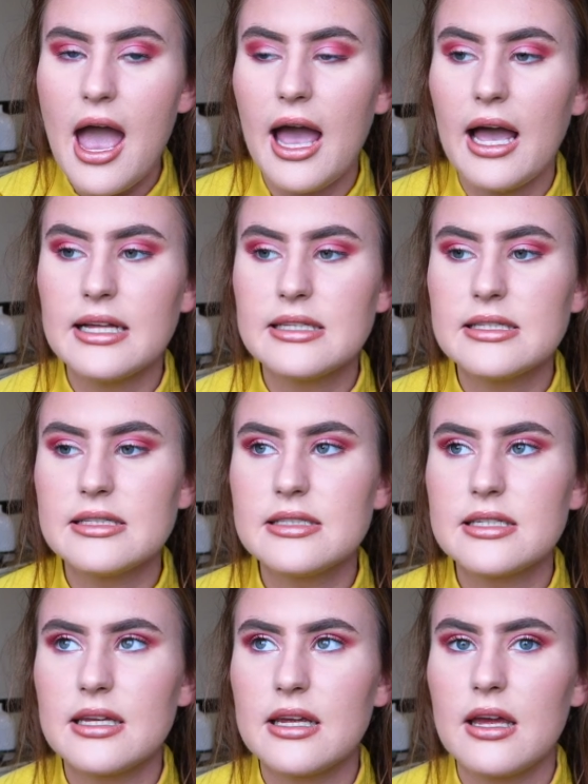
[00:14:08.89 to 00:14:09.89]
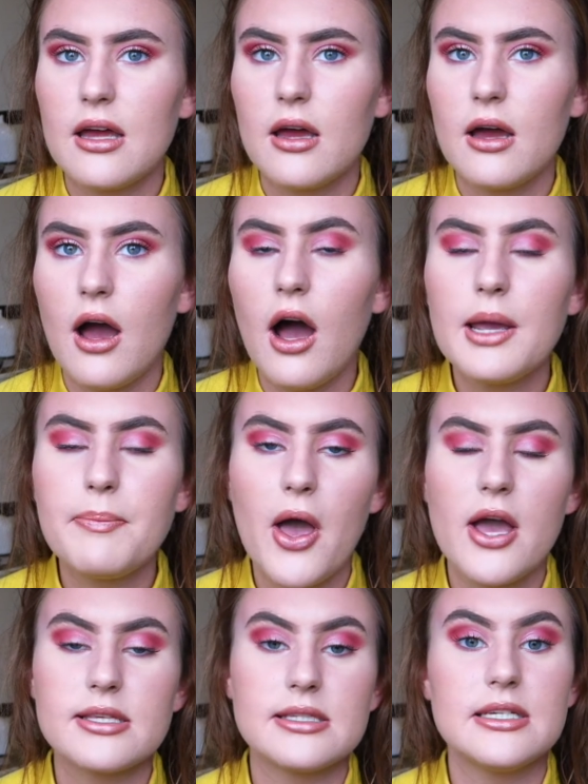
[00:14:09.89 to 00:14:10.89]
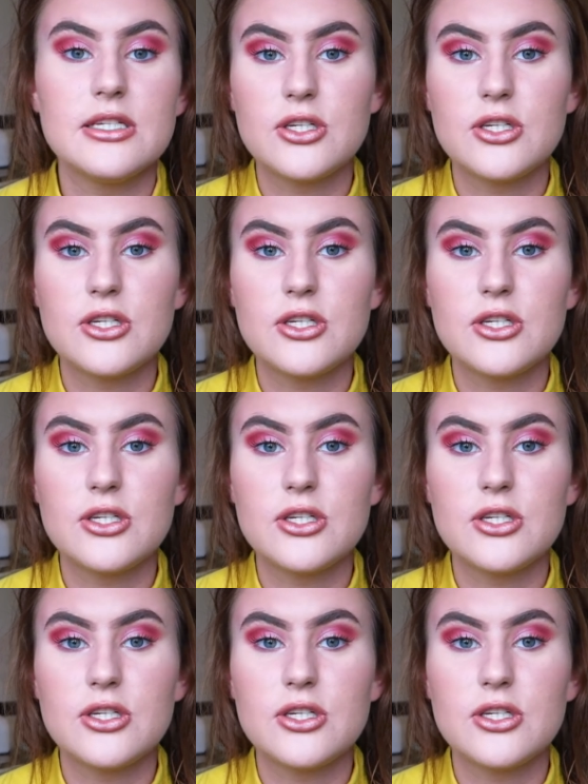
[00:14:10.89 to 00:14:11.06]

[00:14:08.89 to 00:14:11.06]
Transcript: And I personally